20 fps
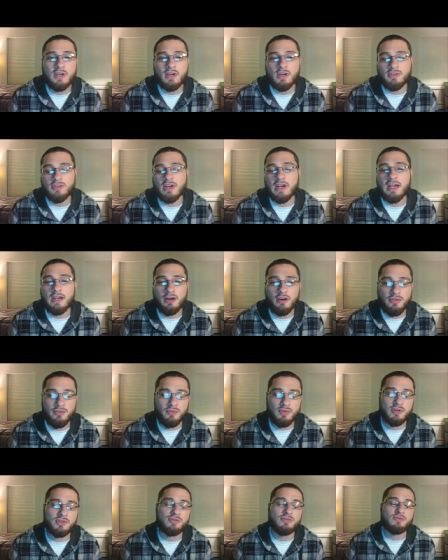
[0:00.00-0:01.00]

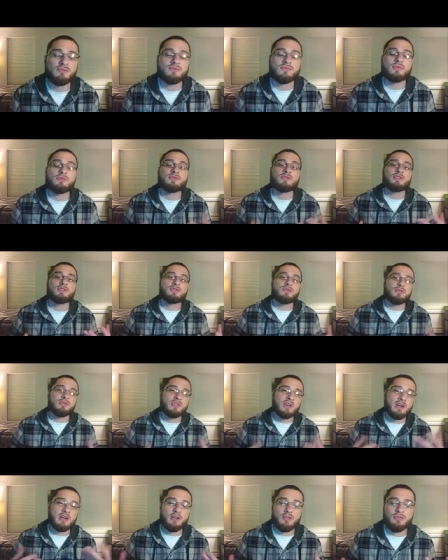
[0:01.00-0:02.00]
diarthrosis or
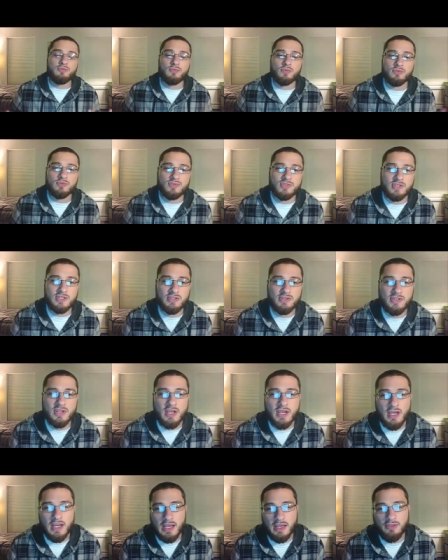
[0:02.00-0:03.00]
diarthroses,
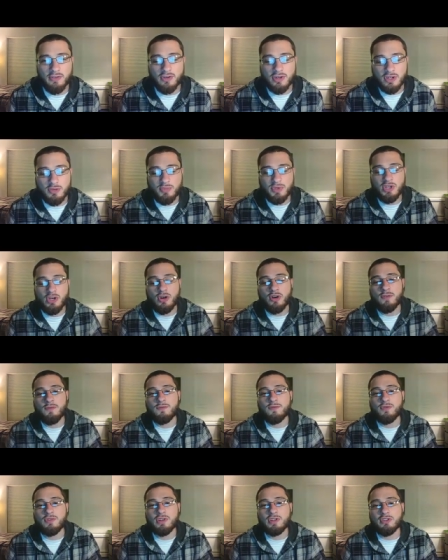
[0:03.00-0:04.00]
and they're going to be our
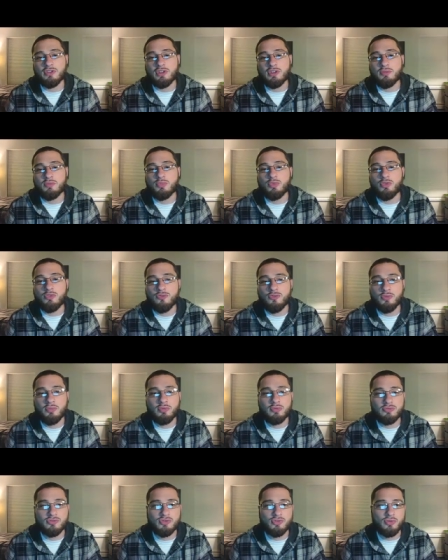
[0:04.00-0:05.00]
freely
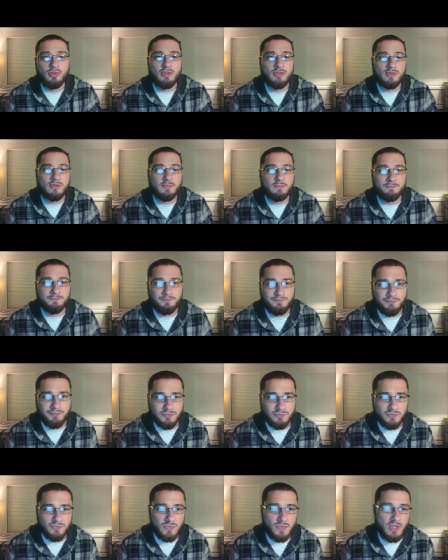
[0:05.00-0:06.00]
movable joints.
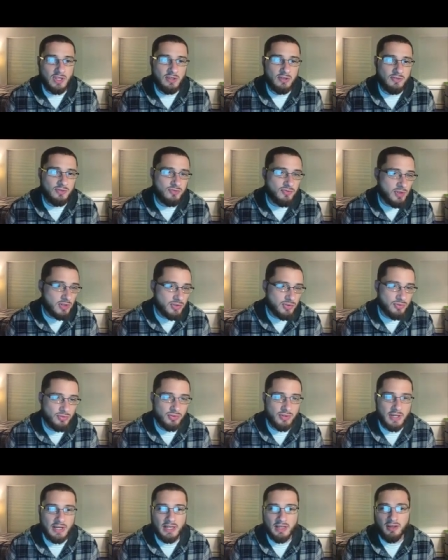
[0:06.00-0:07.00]

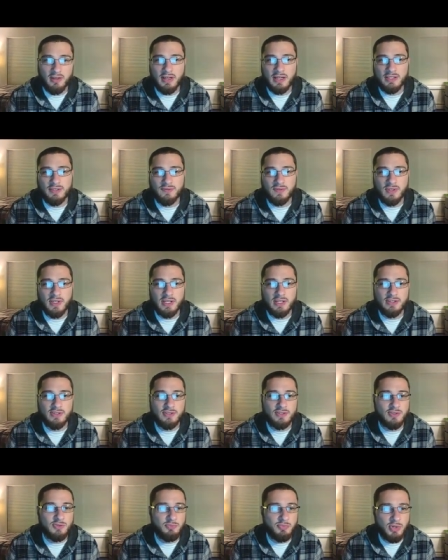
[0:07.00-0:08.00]
Structural
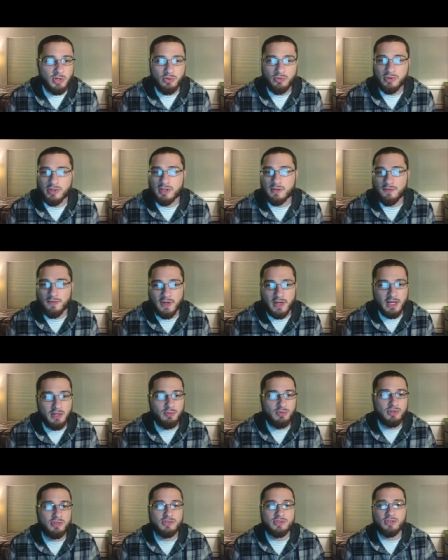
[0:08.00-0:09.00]
classifications: bony,
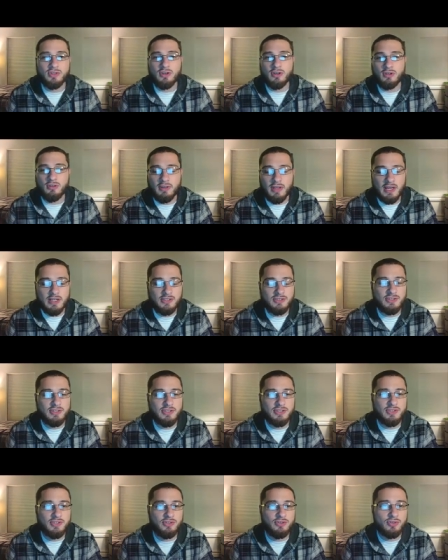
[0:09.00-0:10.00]
fibrous,
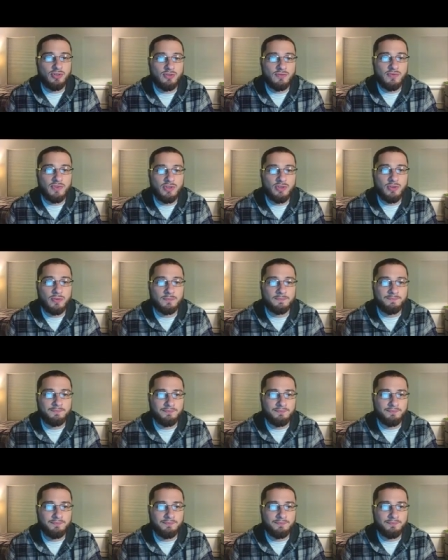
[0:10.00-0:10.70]
cartilaginous, synovial.